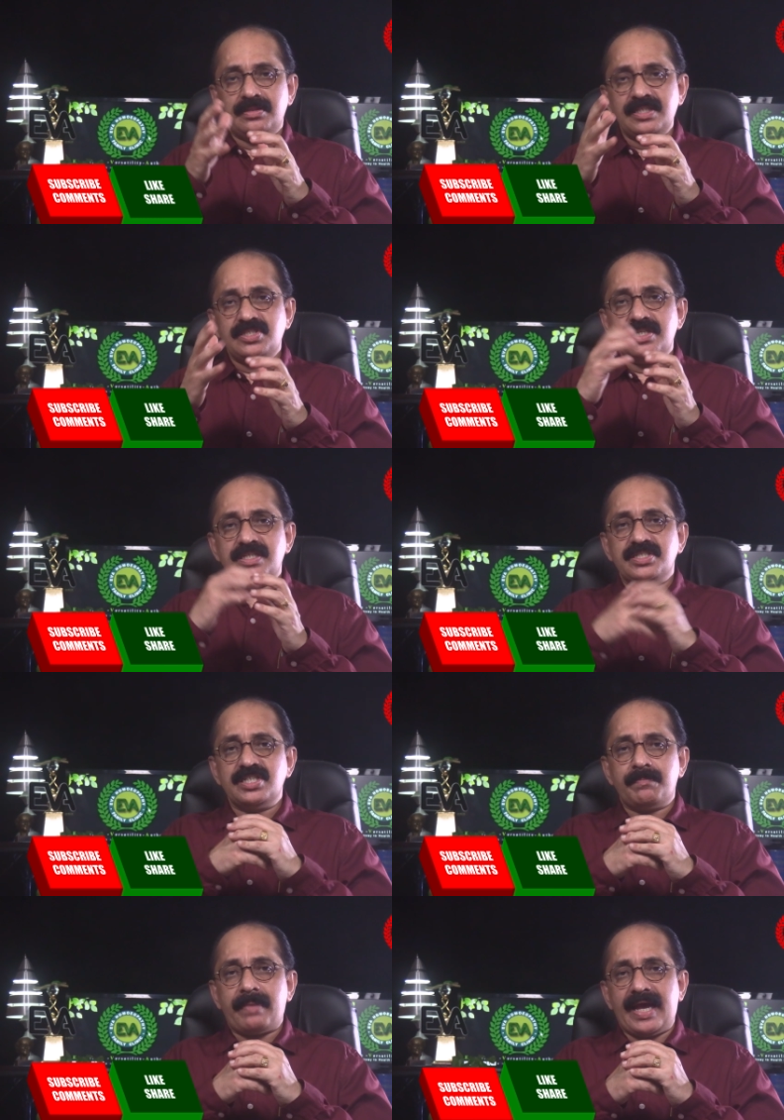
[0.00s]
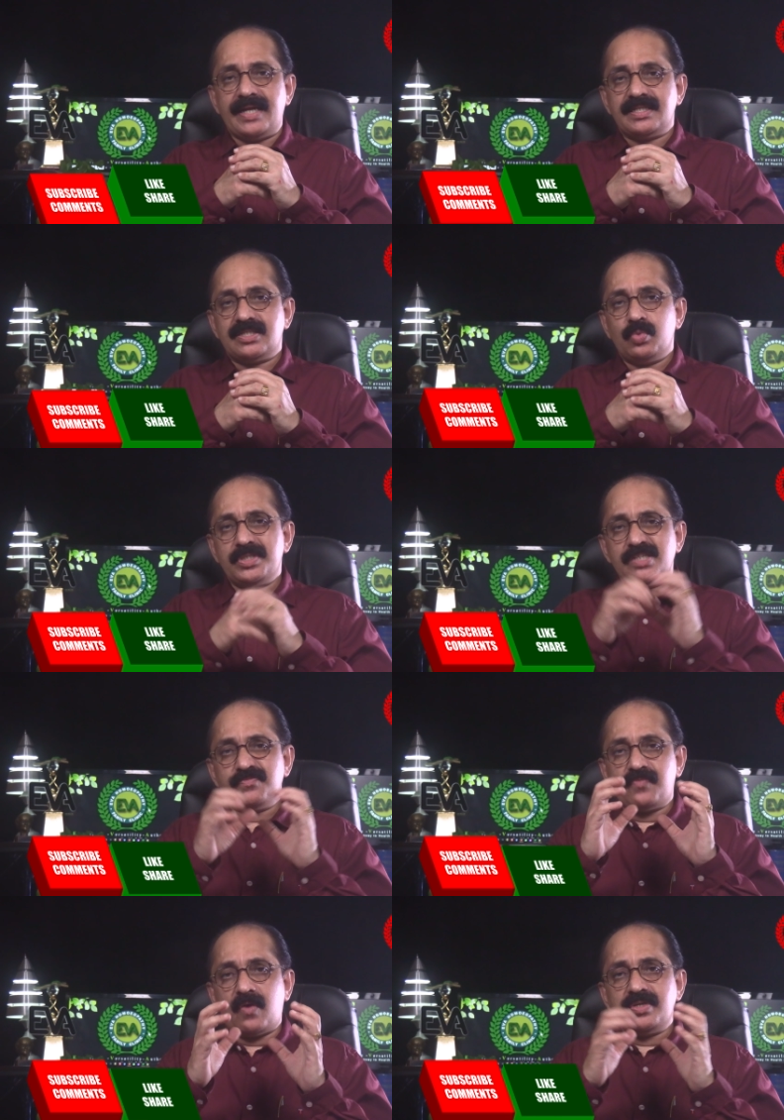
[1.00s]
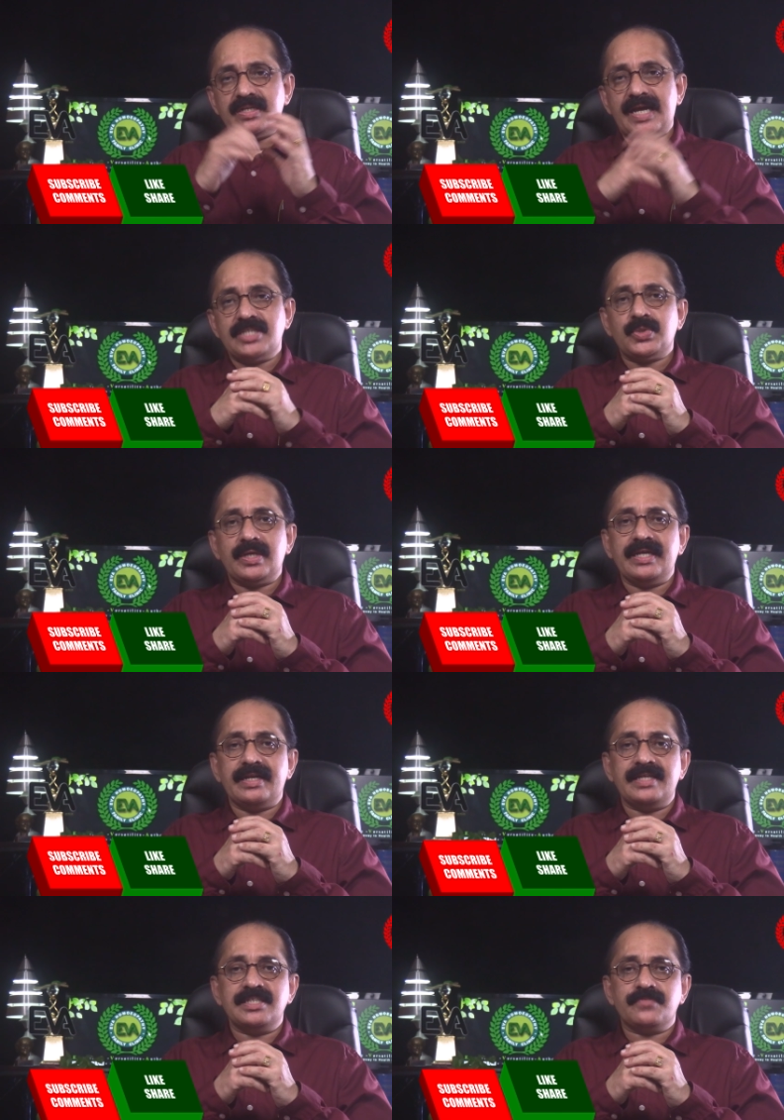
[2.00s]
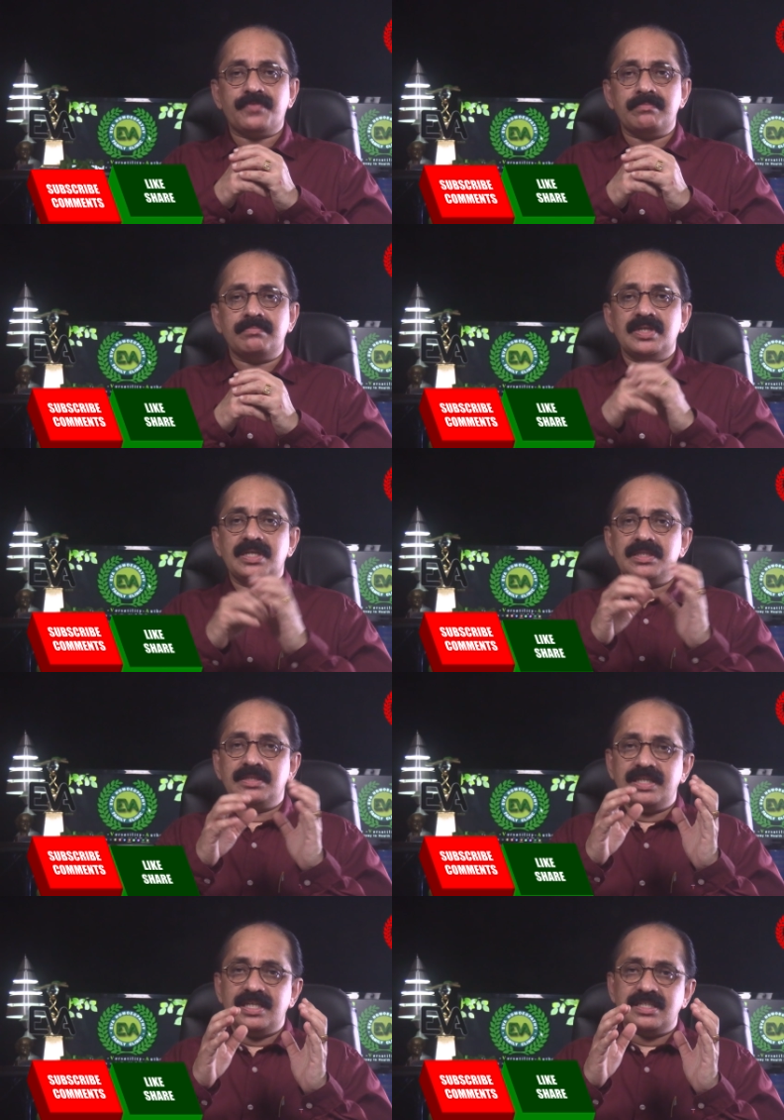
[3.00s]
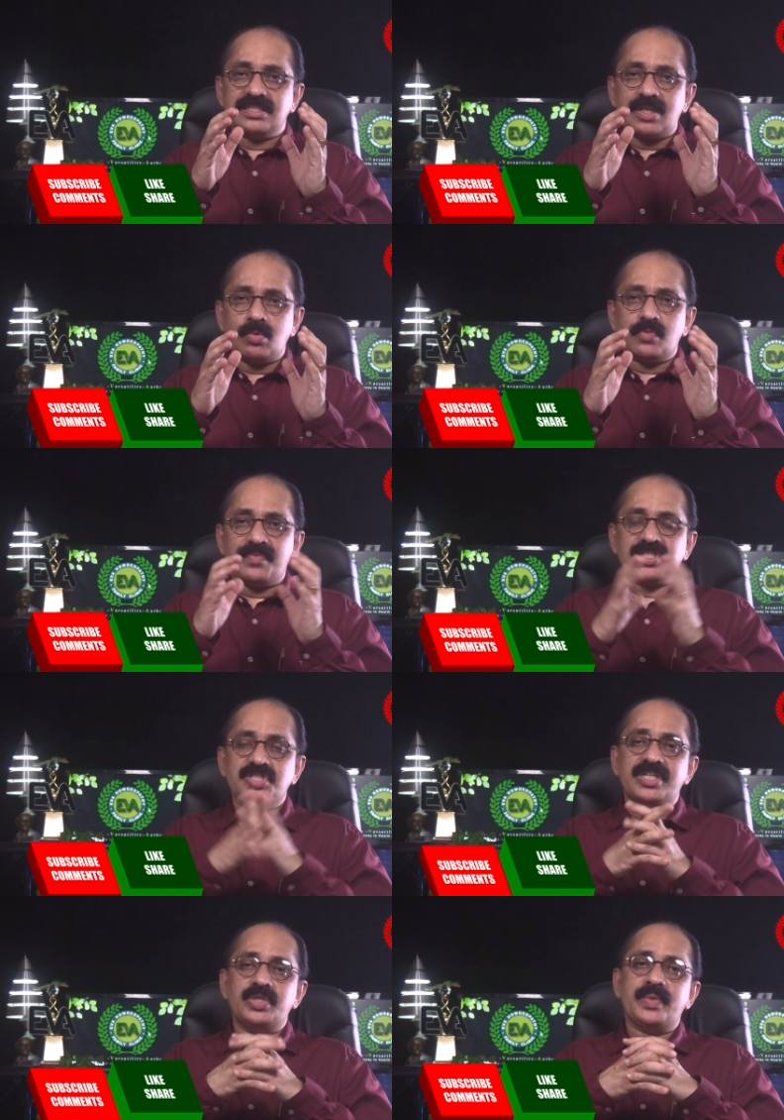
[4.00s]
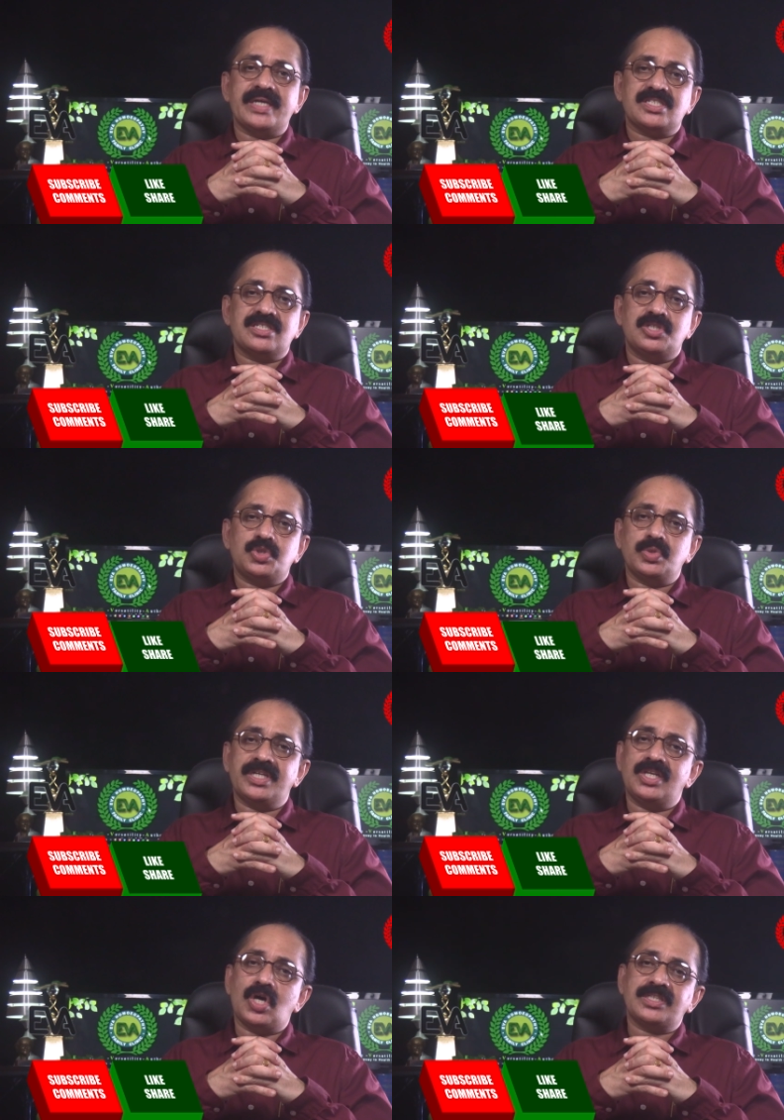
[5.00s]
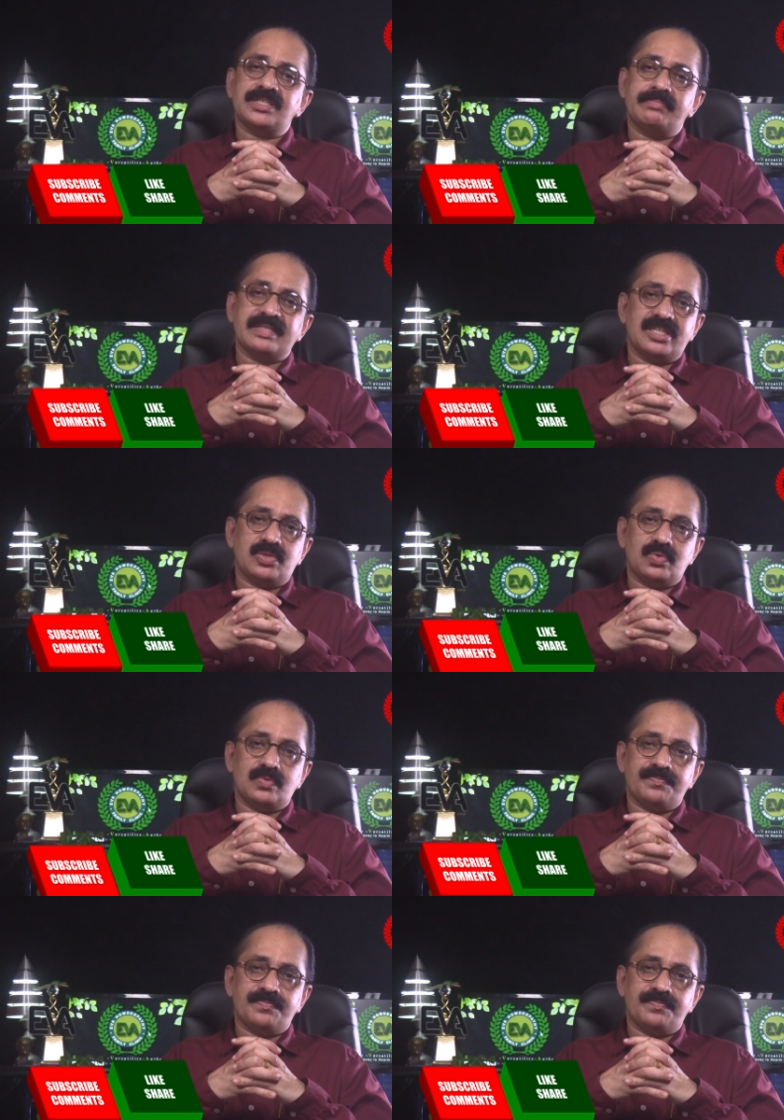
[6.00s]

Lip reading: This desert plant, which is found naturally, ranges from the Southwestern U.S. to the northern Mexico.